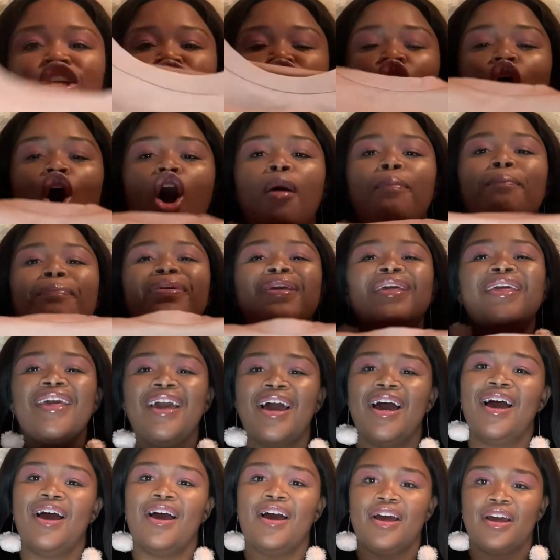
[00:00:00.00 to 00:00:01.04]
top
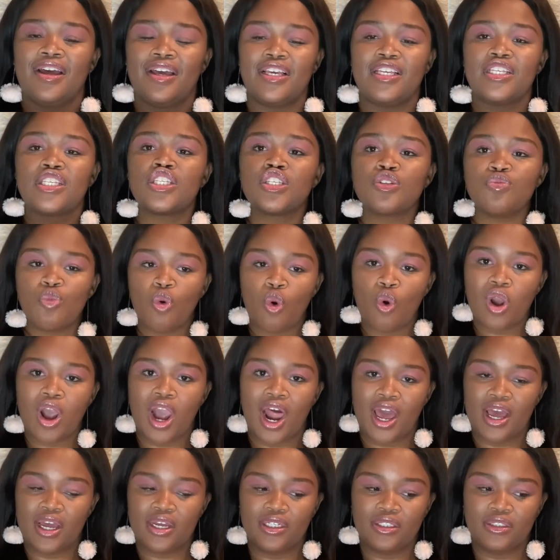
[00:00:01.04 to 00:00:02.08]
here is
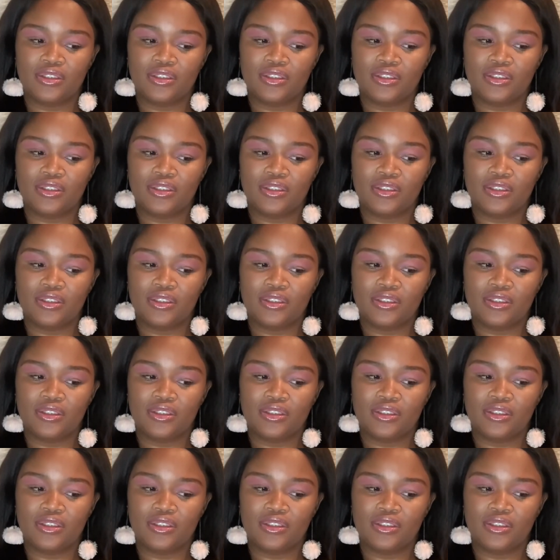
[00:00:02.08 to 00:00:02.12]
smaller.